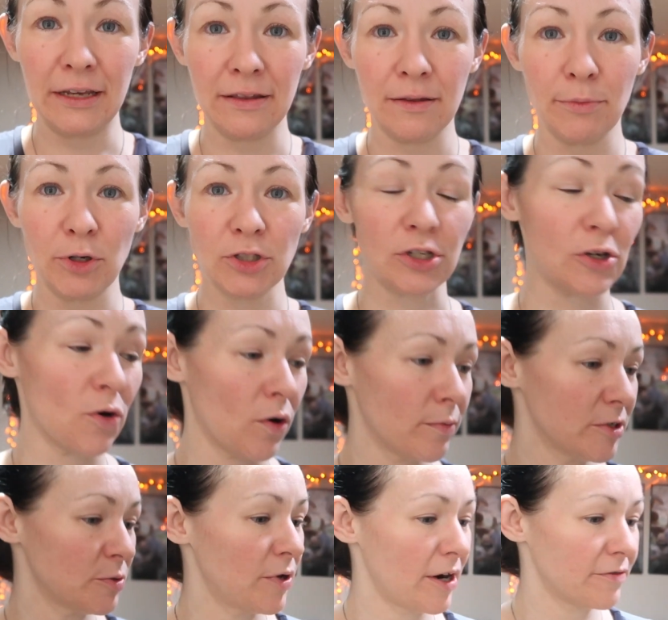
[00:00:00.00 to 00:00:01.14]
eat the most
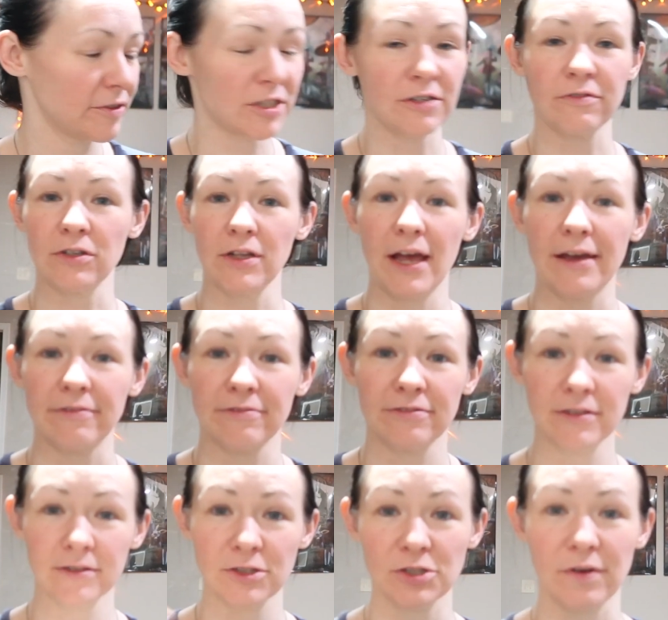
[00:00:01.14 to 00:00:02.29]
enormous breakfast of your life
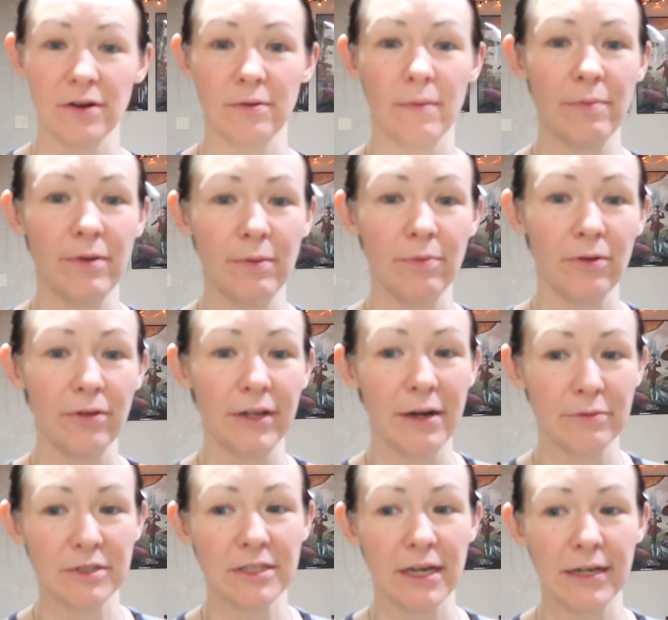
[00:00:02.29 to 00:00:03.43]
surrounded by people. And I
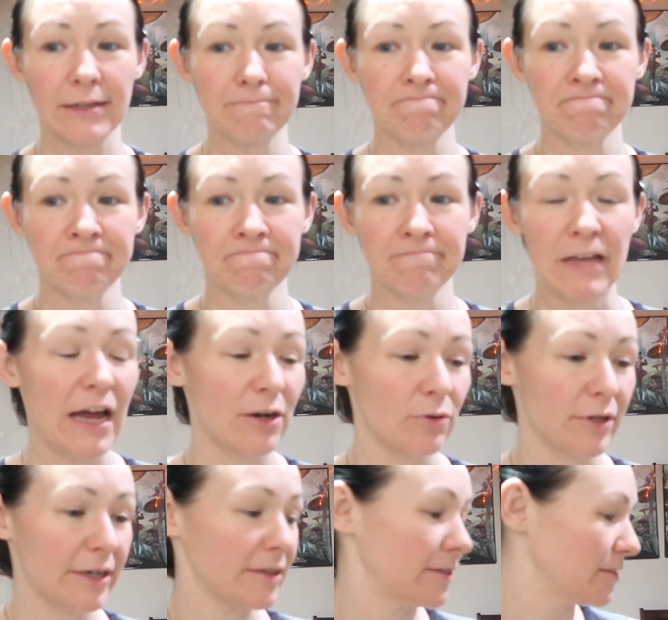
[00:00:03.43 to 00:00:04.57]
was like, I don't
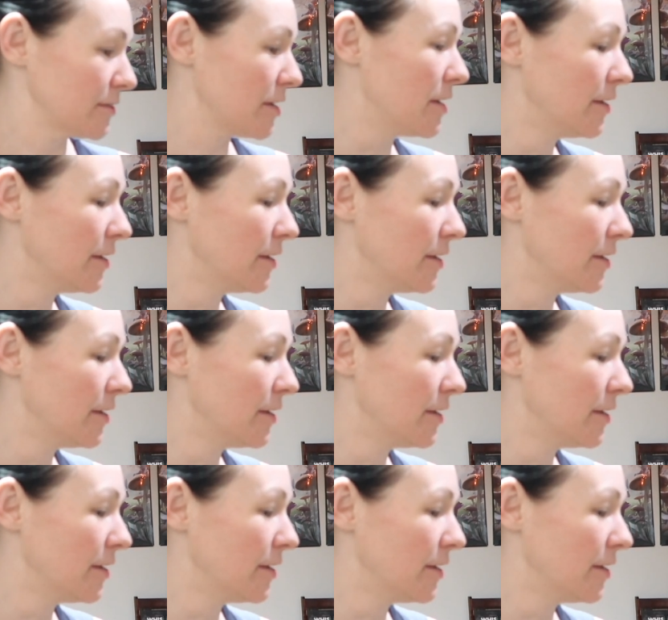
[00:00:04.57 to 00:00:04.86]
like this.